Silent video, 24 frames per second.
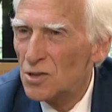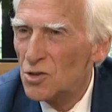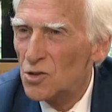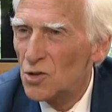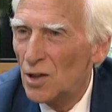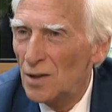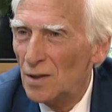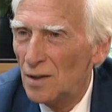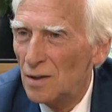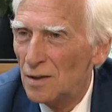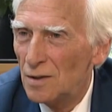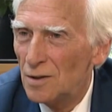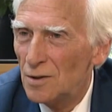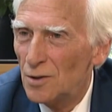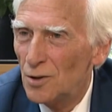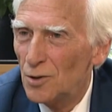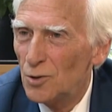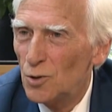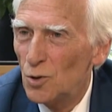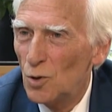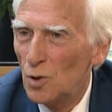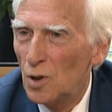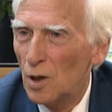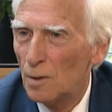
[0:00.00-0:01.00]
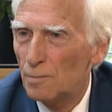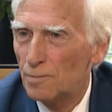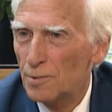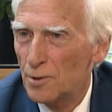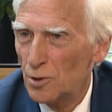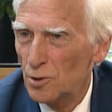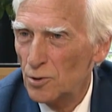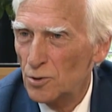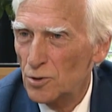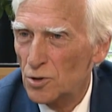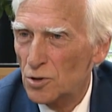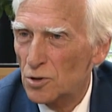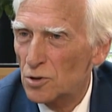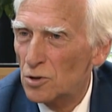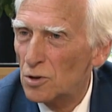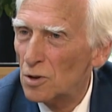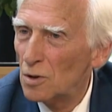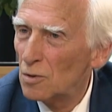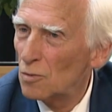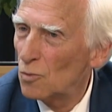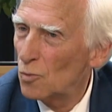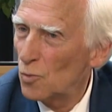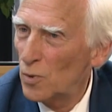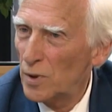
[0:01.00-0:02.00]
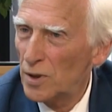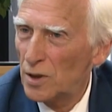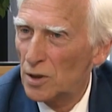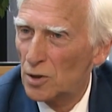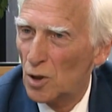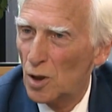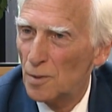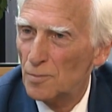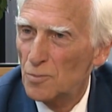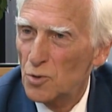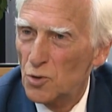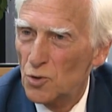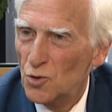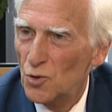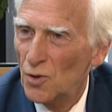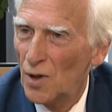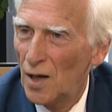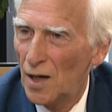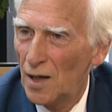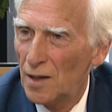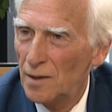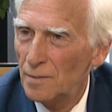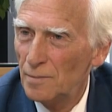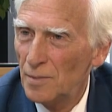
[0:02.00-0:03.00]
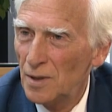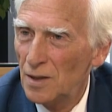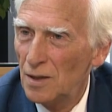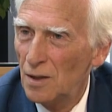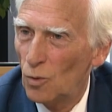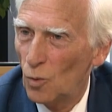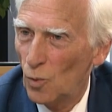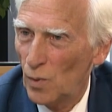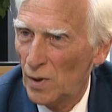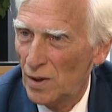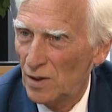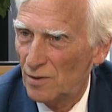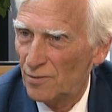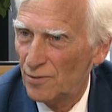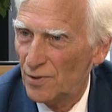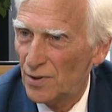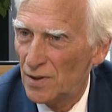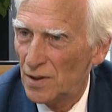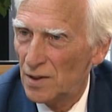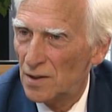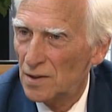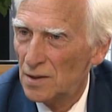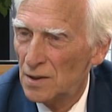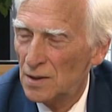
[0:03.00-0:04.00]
general your approach when it comes to animal welfare.